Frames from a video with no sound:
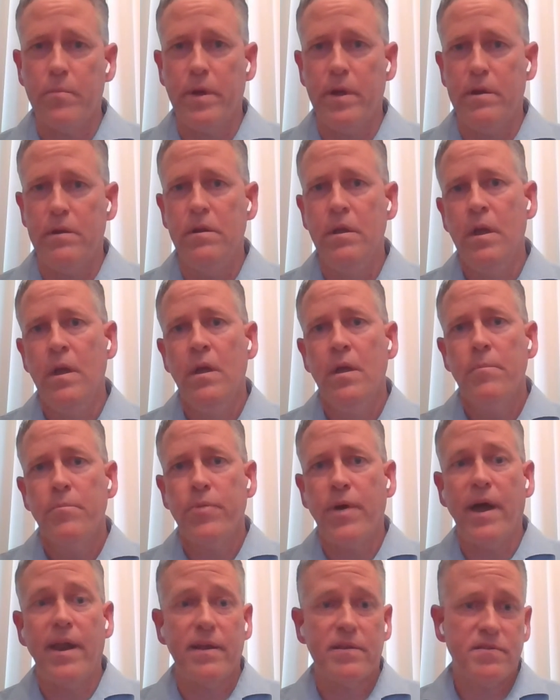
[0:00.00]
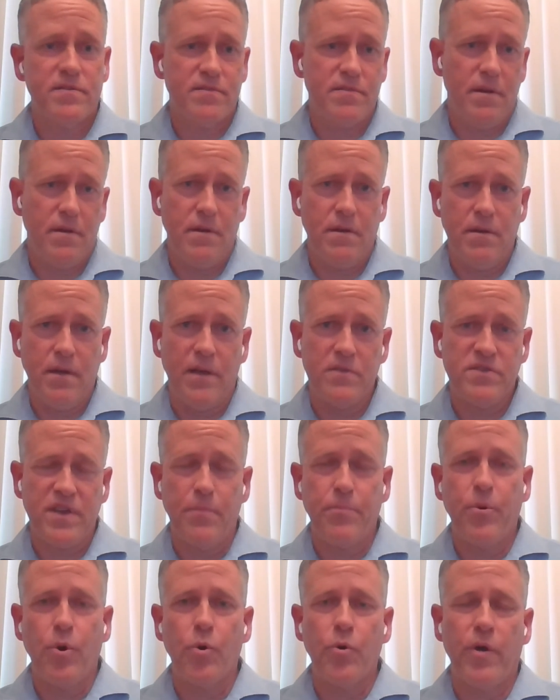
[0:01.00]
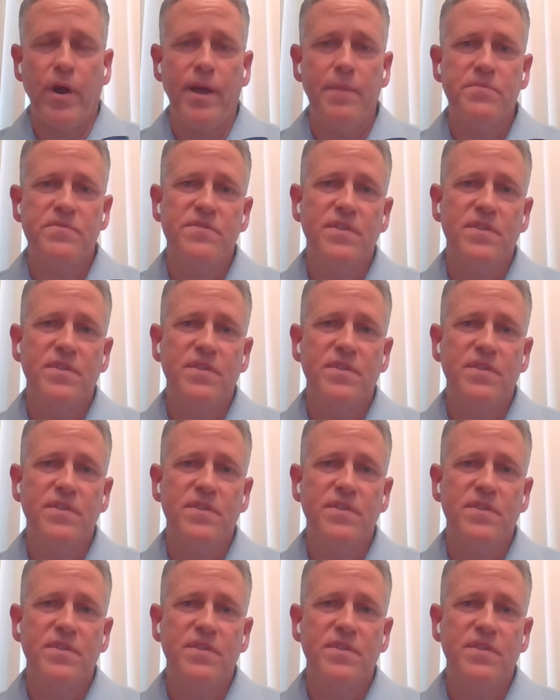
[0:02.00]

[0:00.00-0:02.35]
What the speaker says: And products, I'll say programs